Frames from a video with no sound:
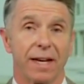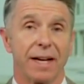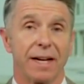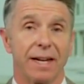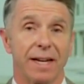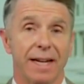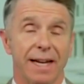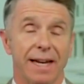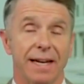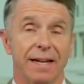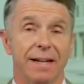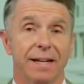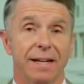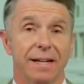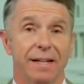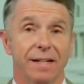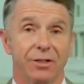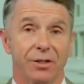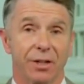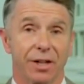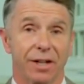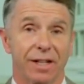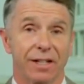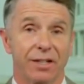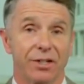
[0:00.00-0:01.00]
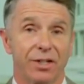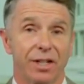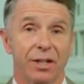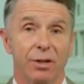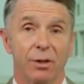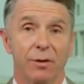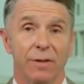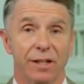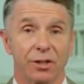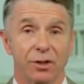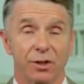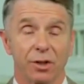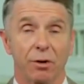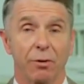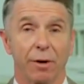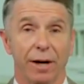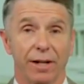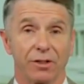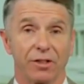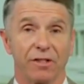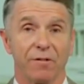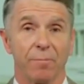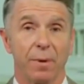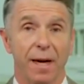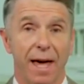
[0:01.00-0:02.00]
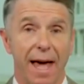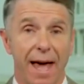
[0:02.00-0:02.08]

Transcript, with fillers: they need to continue this aggressive